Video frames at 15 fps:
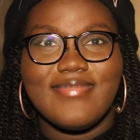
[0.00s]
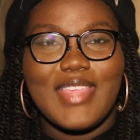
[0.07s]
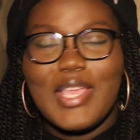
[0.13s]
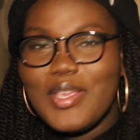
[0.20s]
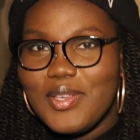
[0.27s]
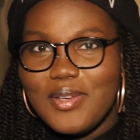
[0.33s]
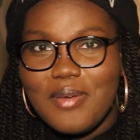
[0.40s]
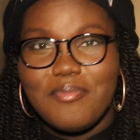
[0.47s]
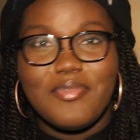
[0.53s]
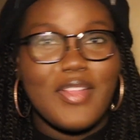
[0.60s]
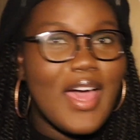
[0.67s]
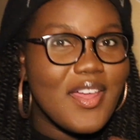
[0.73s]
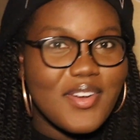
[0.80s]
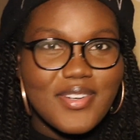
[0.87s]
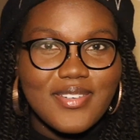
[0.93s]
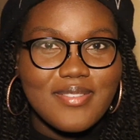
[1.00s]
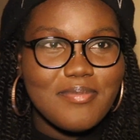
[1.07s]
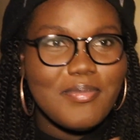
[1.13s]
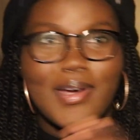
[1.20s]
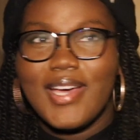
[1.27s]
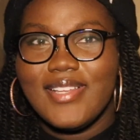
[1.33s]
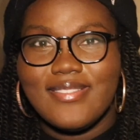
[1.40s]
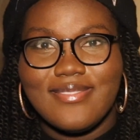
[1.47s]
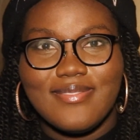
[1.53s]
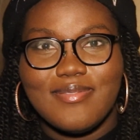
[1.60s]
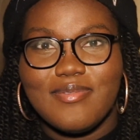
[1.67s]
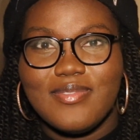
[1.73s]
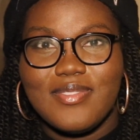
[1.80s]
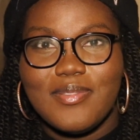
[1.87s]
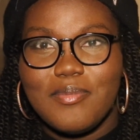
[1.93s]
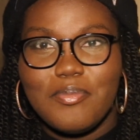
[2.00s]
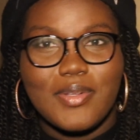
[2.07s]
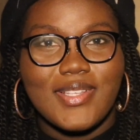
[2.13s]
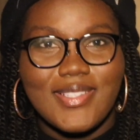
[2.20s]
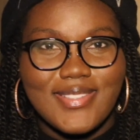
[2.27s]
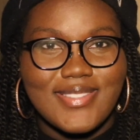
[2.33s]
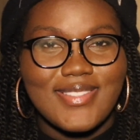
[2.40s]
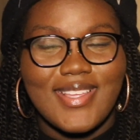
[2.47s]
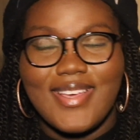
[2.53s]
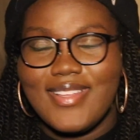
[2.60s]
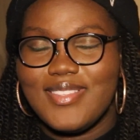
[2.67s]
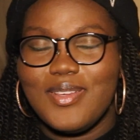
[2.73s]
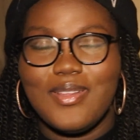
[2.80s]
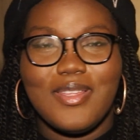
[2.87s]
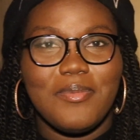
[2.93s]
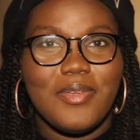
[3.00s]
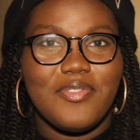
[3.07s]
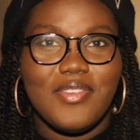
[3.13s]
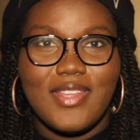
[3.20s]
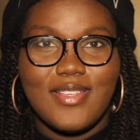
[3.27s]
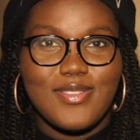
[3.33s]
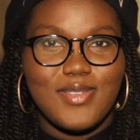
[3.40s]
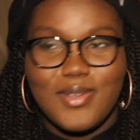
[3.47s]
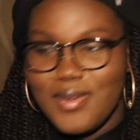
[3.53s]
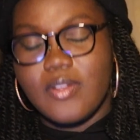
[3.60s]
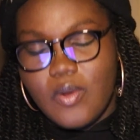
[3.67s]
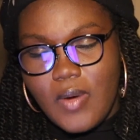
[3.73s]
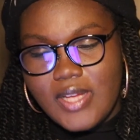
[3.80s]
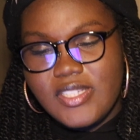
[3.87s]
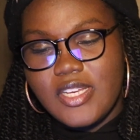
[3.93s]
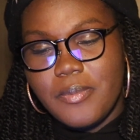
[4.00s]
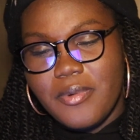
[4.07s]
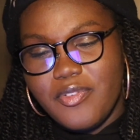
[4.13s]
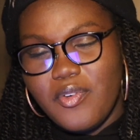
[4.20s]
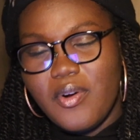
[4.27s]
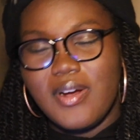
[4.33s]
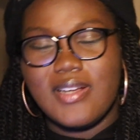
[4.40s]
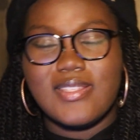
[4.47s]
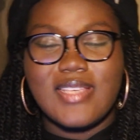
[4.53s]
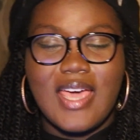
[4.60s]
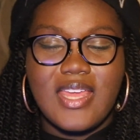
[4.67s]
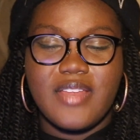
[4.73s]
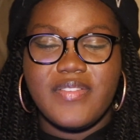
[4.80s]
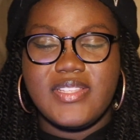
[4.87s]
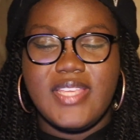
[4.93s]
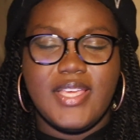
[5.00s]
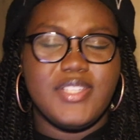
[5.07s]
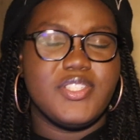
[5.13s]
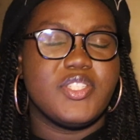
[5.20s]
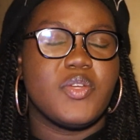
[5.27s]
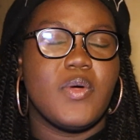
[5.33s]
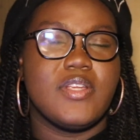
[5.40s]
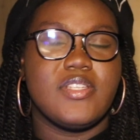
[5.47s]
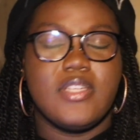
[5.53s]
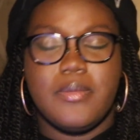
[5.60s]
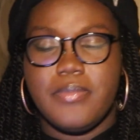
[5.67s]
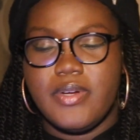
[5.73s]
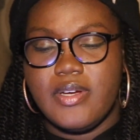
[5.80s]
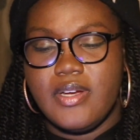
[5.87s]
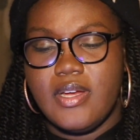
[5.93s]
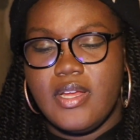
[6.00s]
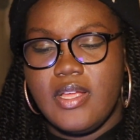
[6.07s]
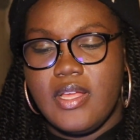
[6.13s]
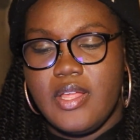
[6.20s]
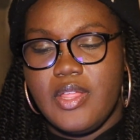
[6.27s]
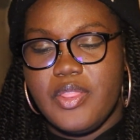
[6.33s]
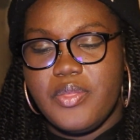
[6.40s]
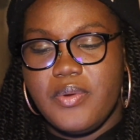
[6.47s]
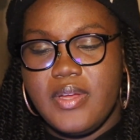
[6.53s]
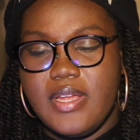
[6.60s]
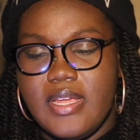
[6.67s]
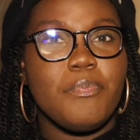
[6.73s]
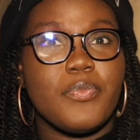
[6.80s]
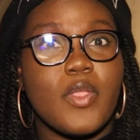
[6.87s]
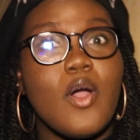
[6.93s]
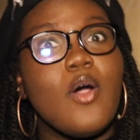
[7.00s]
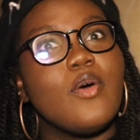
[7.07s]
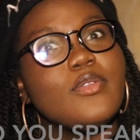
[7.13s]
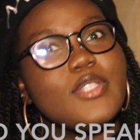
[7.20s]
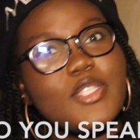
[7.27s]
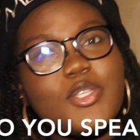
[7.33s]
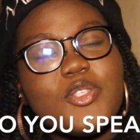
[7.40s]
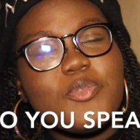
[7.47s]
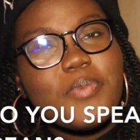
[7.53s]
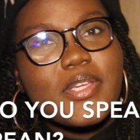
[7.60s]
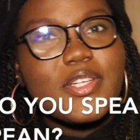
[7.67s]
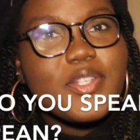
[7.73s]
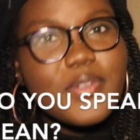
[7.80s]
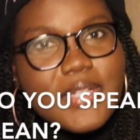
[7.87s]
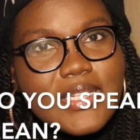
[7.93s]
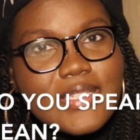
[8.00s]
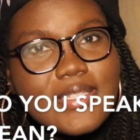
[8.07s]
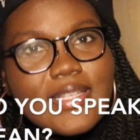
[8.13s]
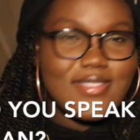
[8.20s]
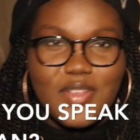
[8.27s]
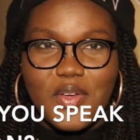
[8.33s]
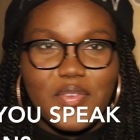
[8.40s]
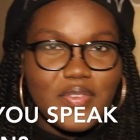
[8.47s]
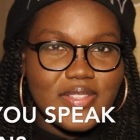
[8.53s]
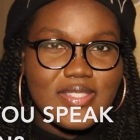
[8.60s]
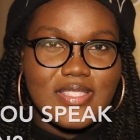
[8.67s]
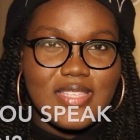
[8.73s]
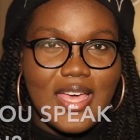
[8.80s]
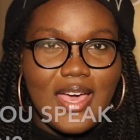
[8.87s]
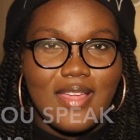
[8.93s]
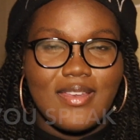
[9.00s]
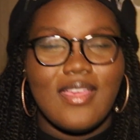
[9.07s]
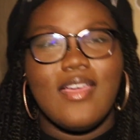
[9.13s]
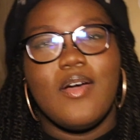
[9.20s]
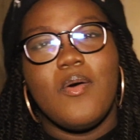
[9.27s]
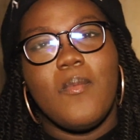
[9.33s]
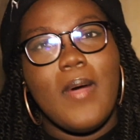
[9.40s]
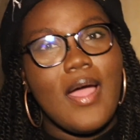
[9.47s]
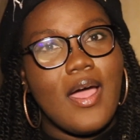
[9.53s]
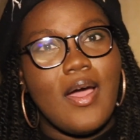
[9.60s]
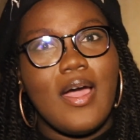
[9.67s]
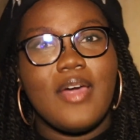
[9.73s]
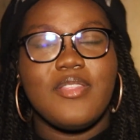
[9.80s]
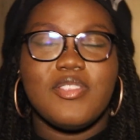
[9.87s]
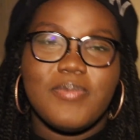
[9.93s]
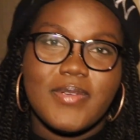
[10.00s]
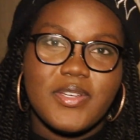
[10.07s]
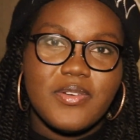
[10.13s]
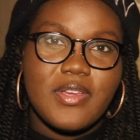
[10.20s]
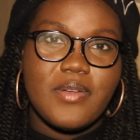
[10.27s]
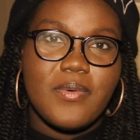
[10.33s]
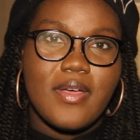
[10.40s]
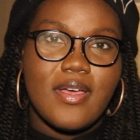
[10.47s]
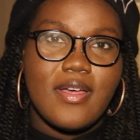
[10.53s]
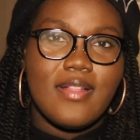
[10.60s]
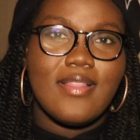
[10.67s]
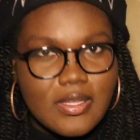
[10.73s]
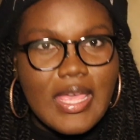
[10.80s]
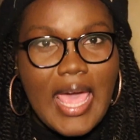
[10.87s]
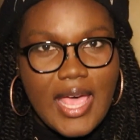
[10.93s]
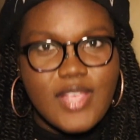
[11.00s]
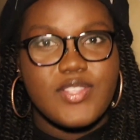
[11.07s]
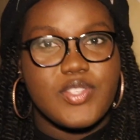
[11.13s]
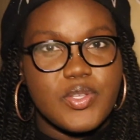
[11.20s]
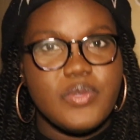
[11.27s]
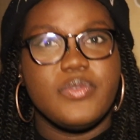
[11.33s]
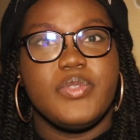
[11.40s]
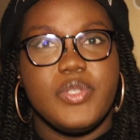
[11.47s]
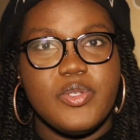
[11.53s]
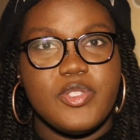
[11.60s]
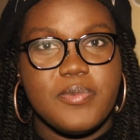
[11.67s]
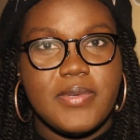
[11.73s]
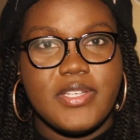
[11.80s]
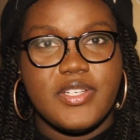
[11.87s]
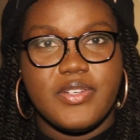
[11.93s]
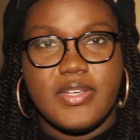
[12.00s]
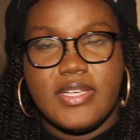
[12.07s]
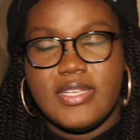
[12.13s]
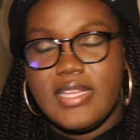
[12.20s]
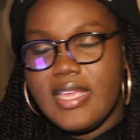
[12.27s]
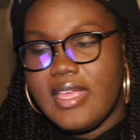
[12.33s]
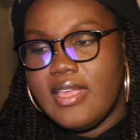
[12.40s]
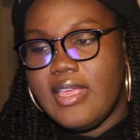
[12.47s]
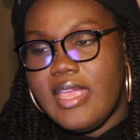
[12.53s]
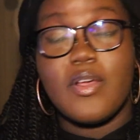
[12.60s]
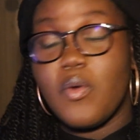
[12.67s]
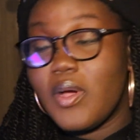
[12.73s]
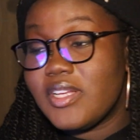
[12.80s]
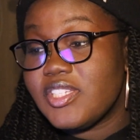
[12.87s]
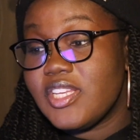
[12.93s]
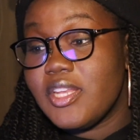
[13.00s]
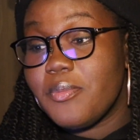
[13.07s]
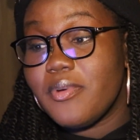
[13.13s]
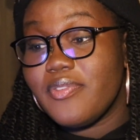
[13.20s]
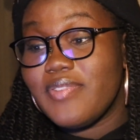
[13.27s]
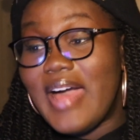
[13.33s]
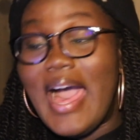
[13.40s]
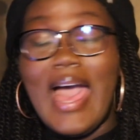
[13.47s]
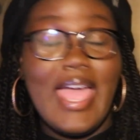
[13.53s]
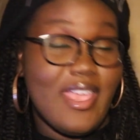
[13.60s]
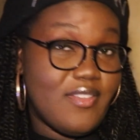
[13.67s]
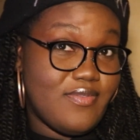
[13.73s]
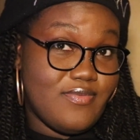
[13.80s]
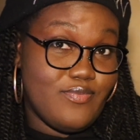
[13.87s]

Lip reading: thank you, I'm flattered, but please, don't let me finesse you. Question number 4 is kind of a tangent to question number 3. Oh, do you speak Korean? So if it's not, wow, how do you speak Korean well? They ask you, do you speak Korean? Question number 5.